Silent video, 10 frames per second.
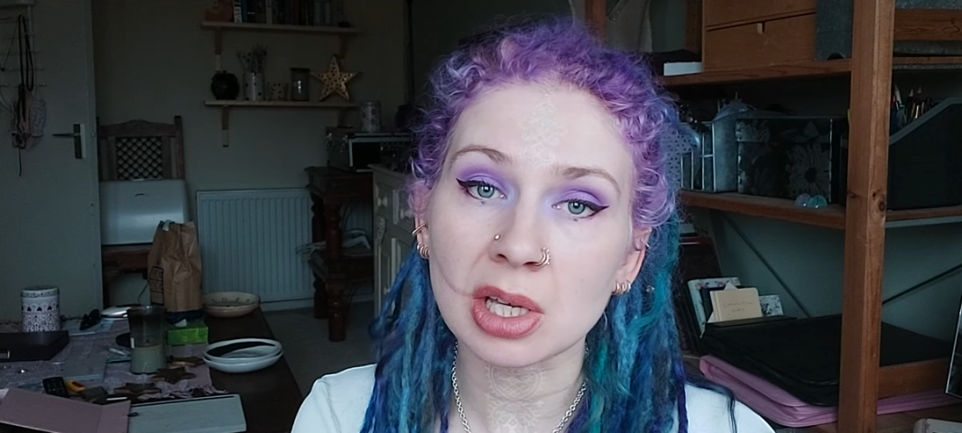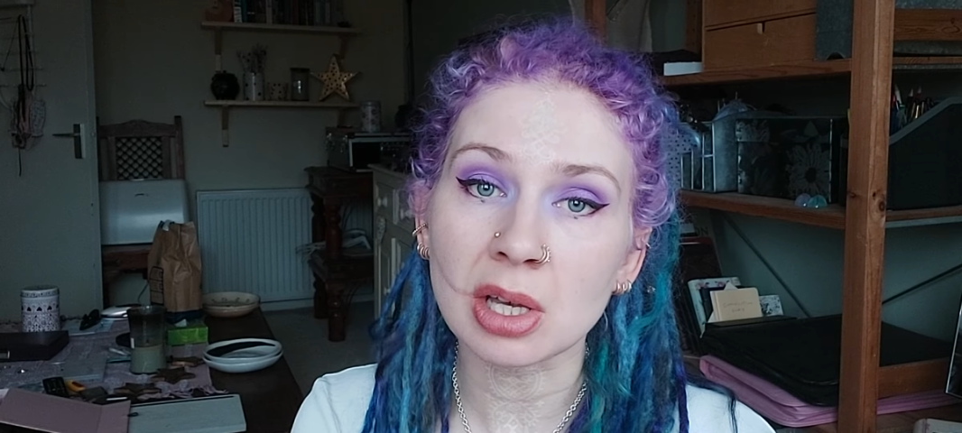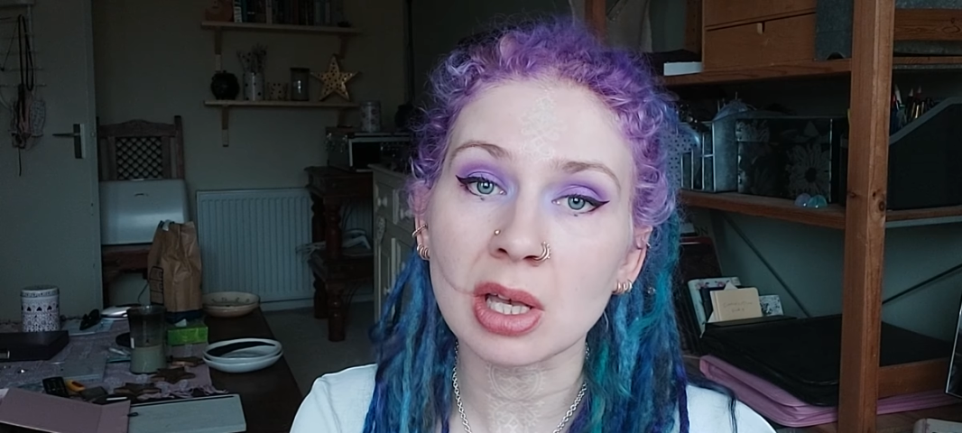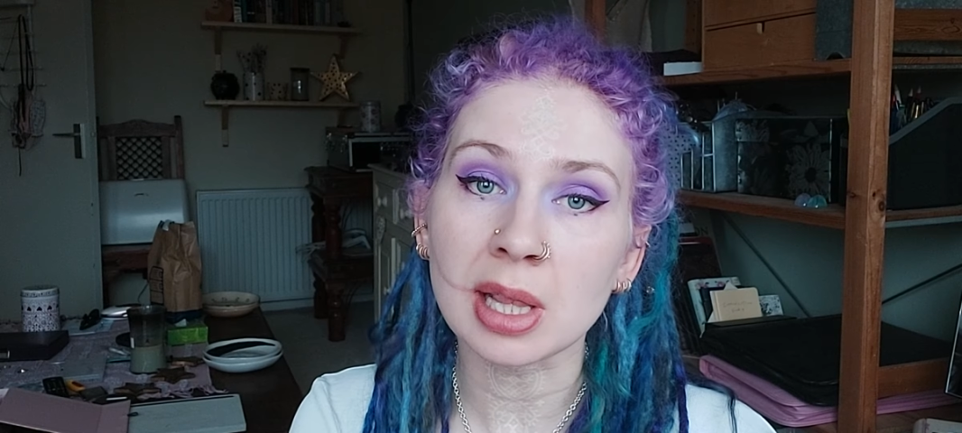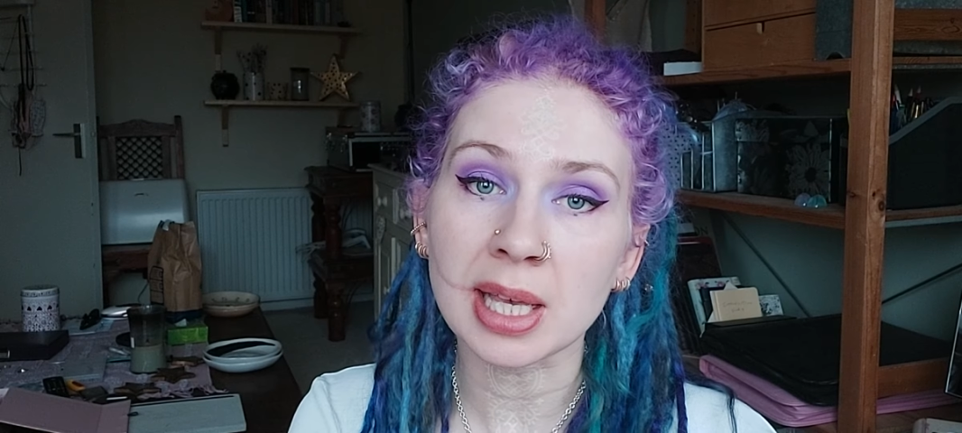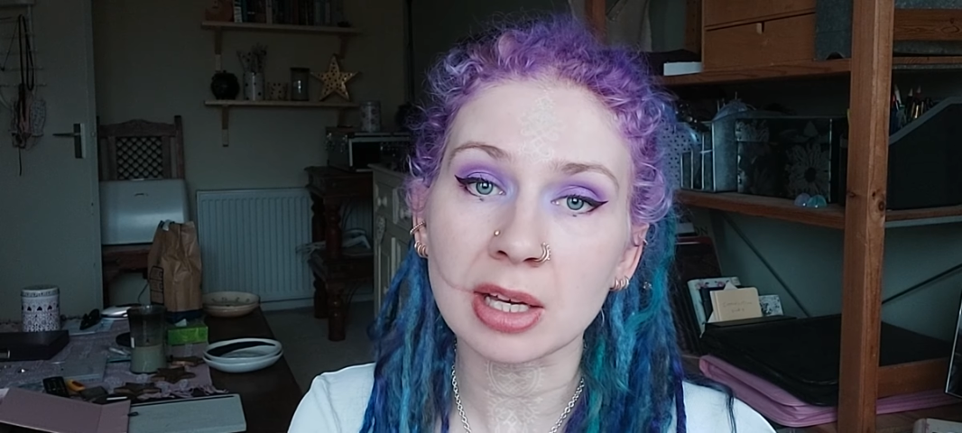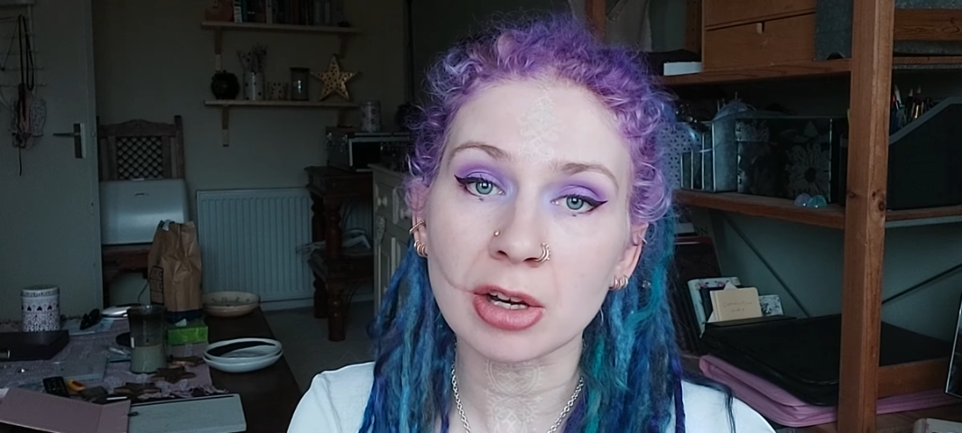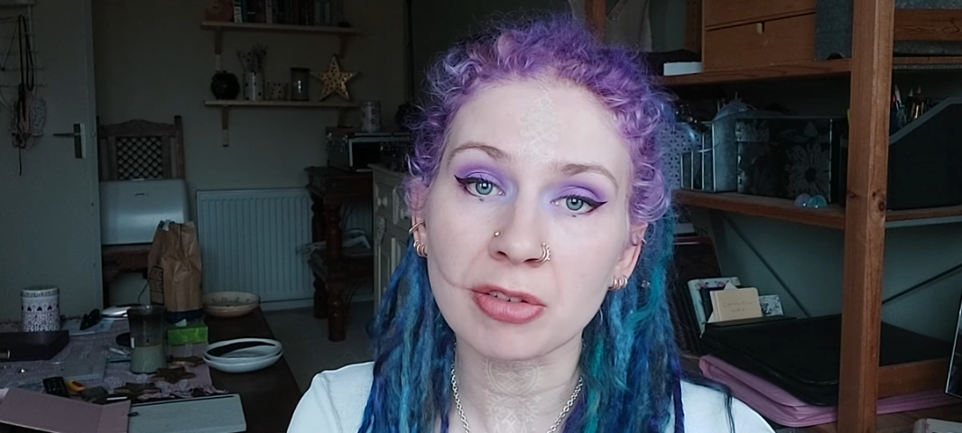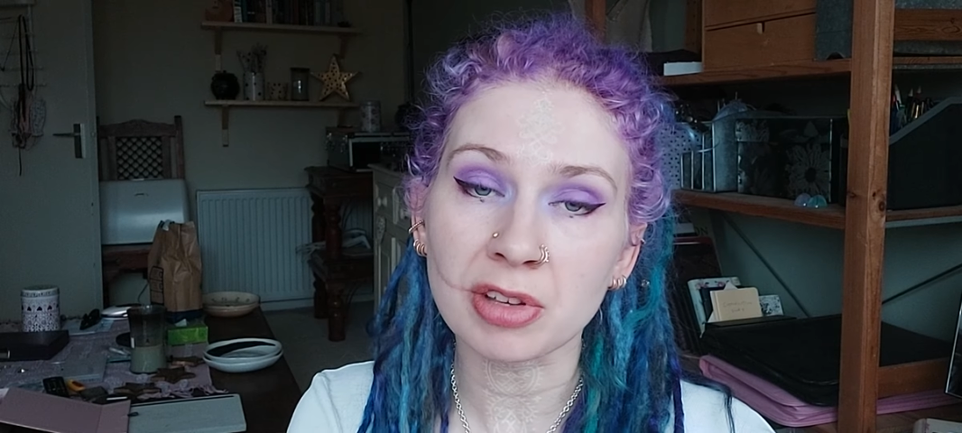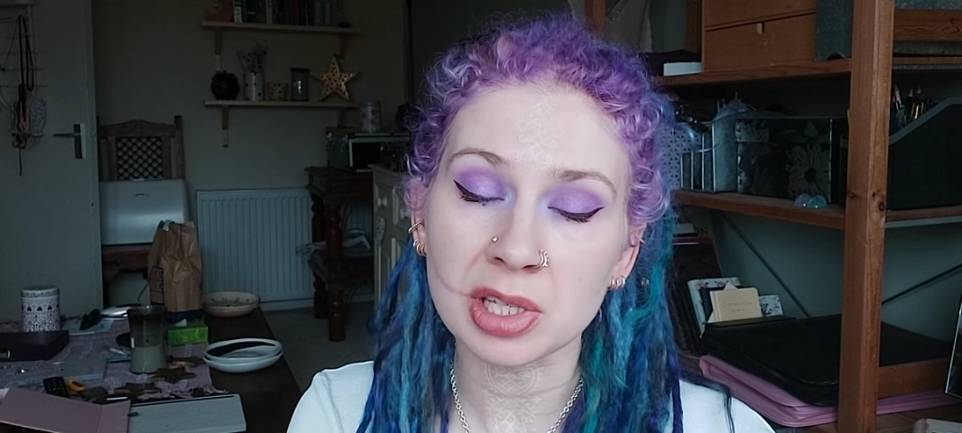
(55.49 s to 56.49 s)
to early
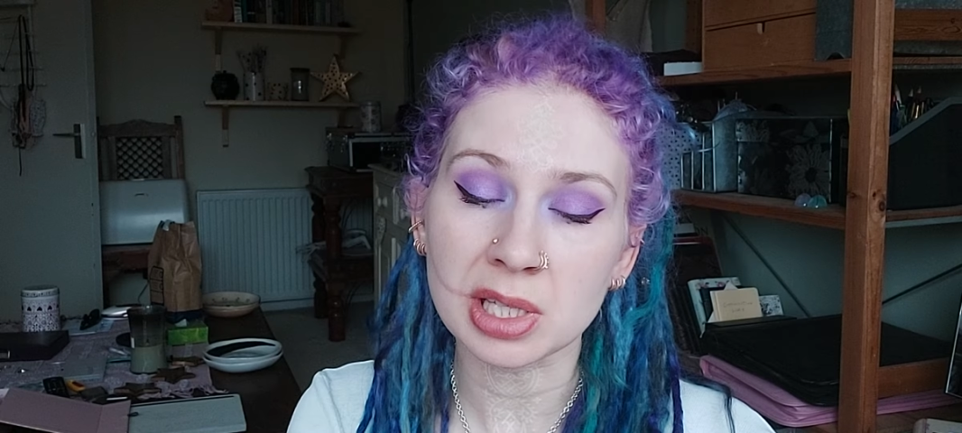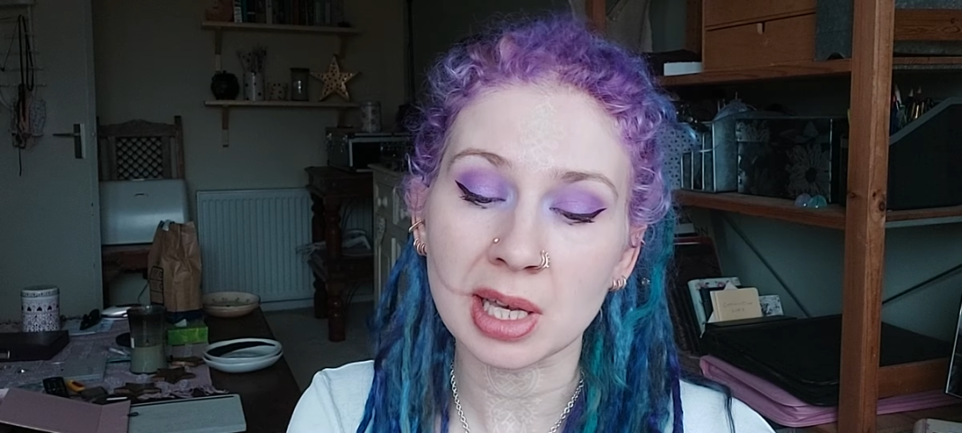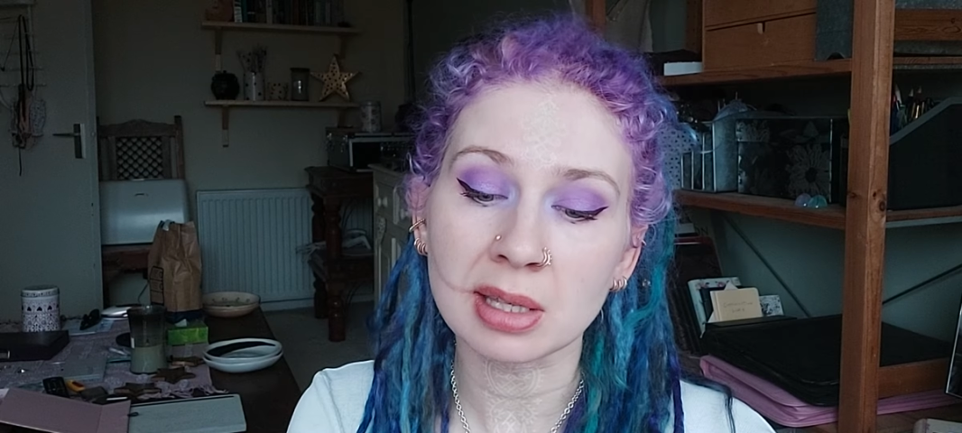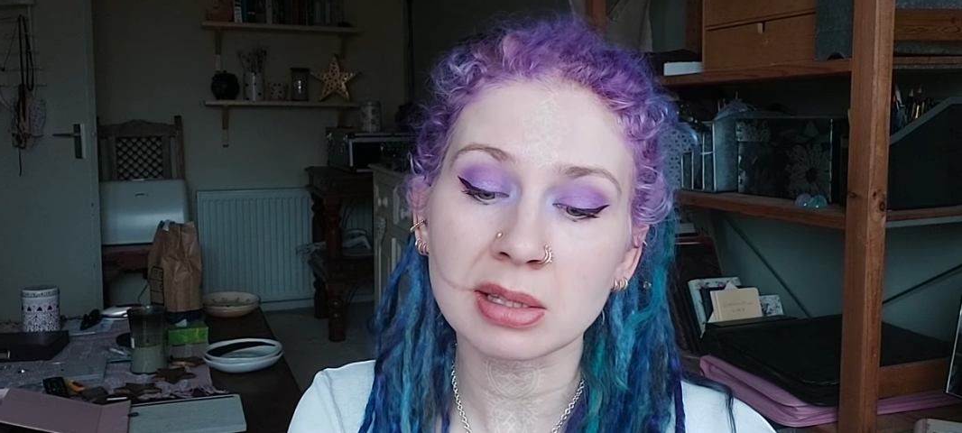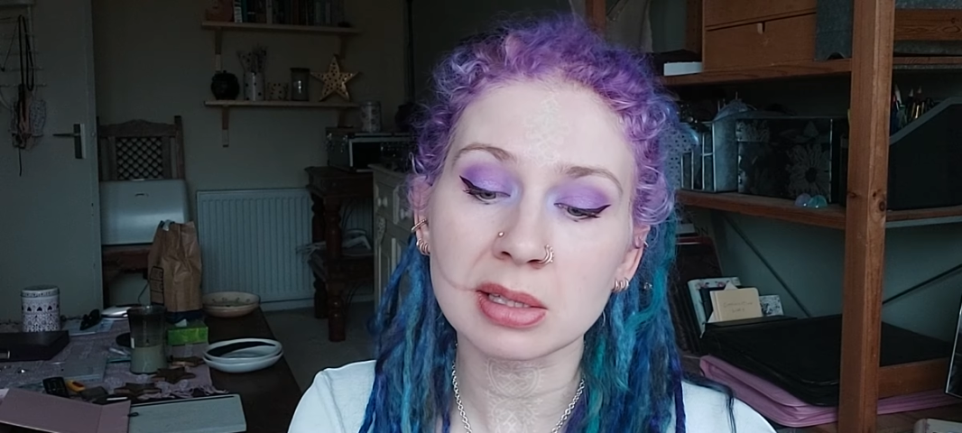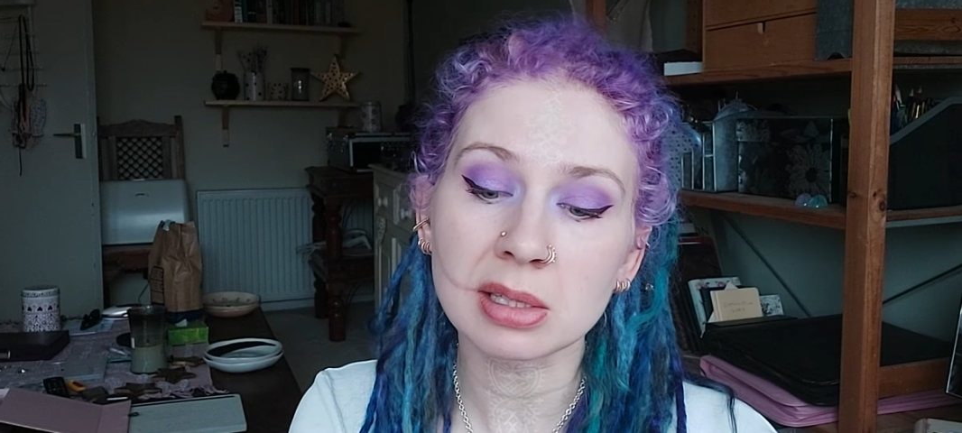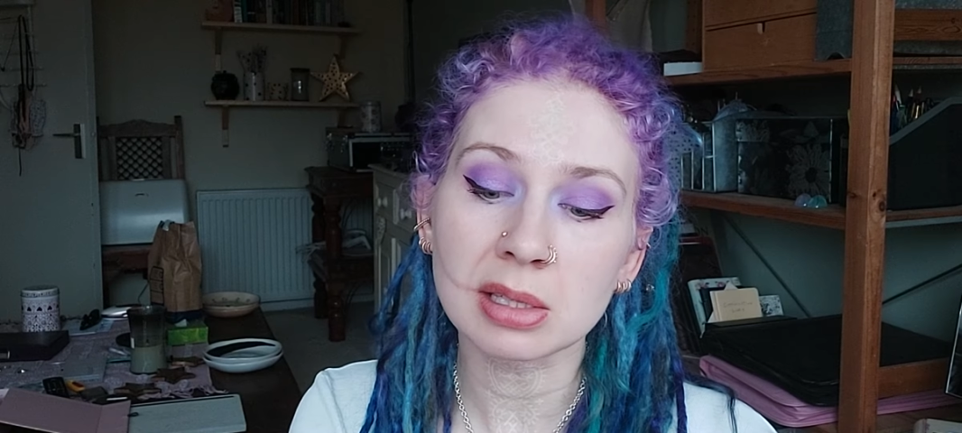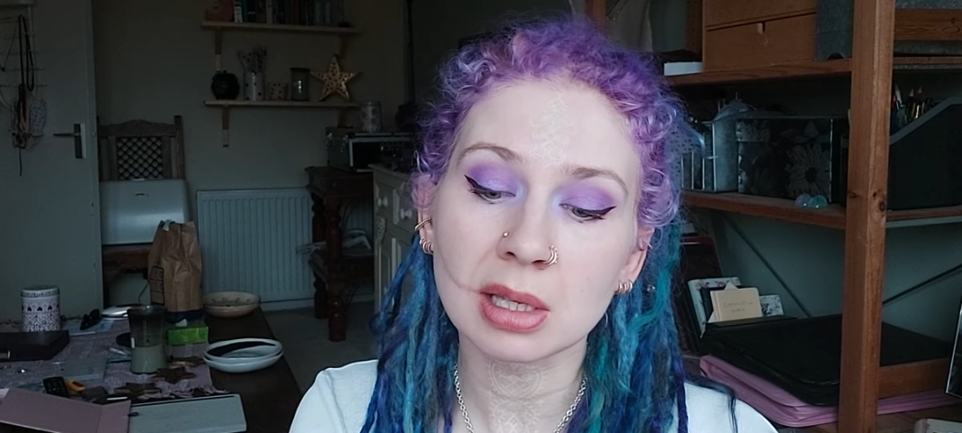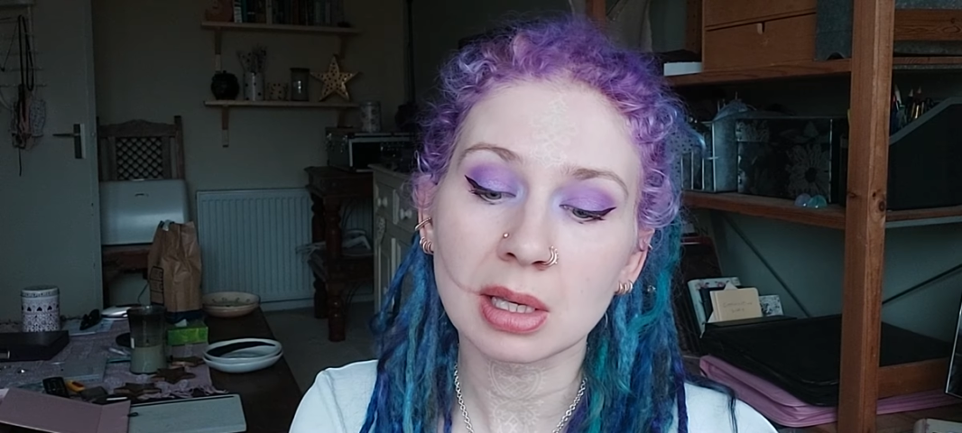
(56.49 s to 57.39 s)
coffee stands.